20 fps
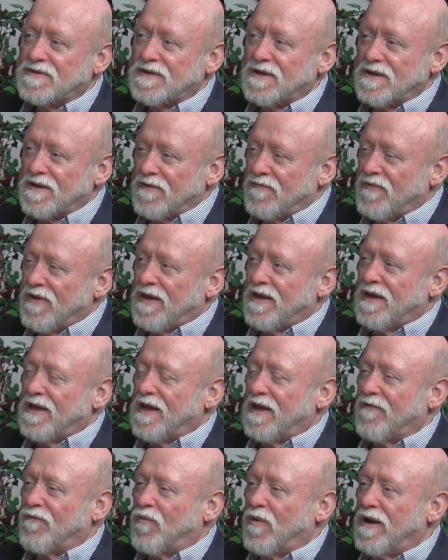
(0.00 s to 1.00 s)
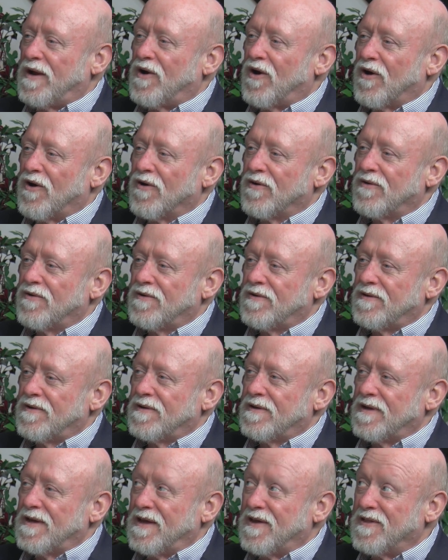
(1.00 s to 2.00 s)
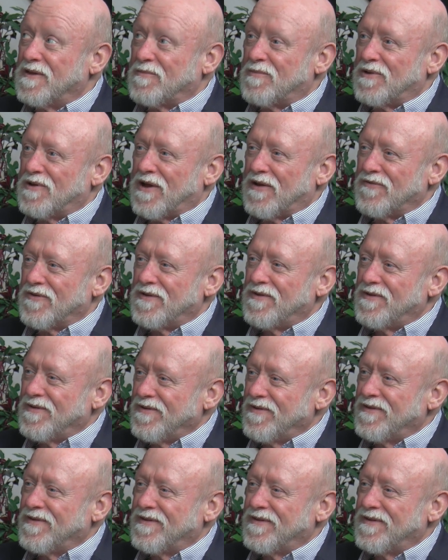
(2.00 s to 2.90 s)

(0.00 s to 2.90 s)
That if, if we are in the beloved